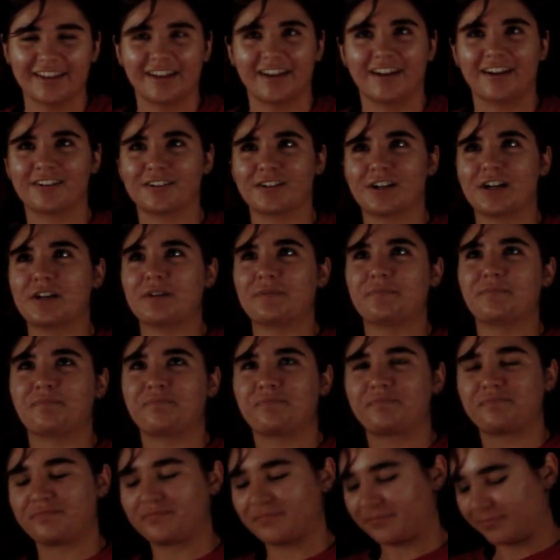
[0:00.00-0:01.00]
Alright,
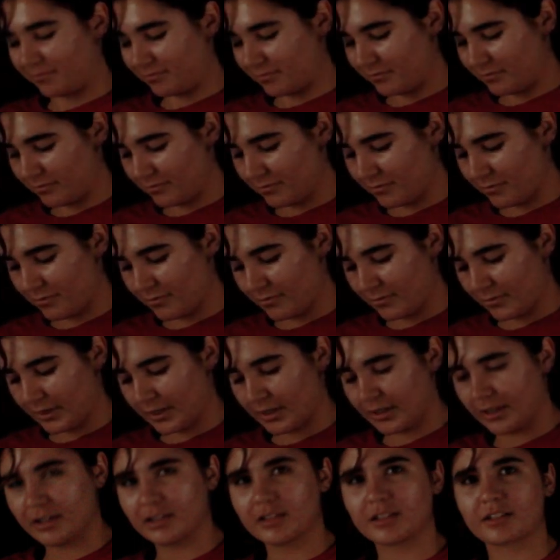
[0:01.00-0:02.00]

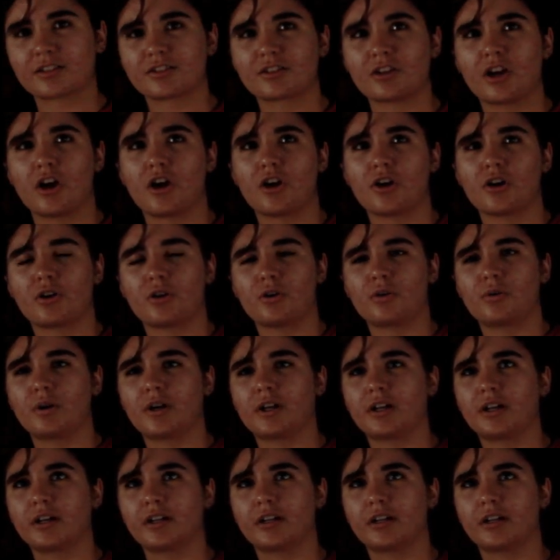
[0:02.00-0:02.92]
so